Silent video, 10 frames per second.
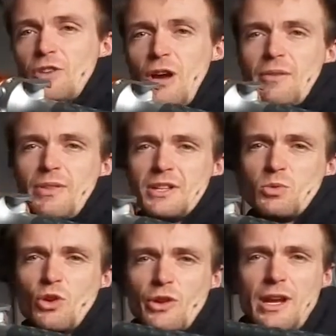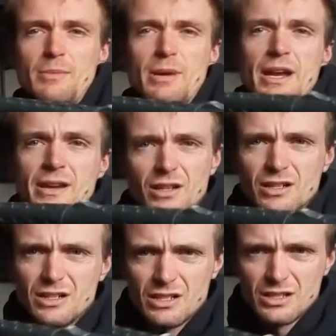get this one on eBay.
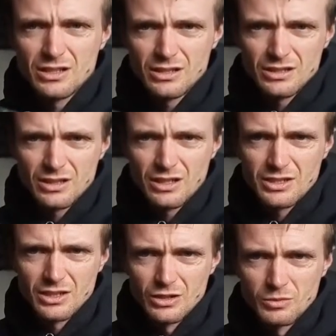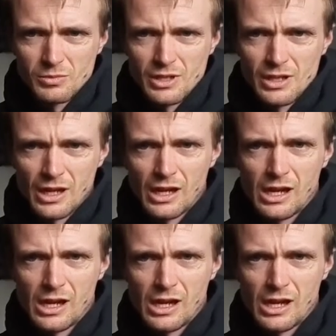So yeah.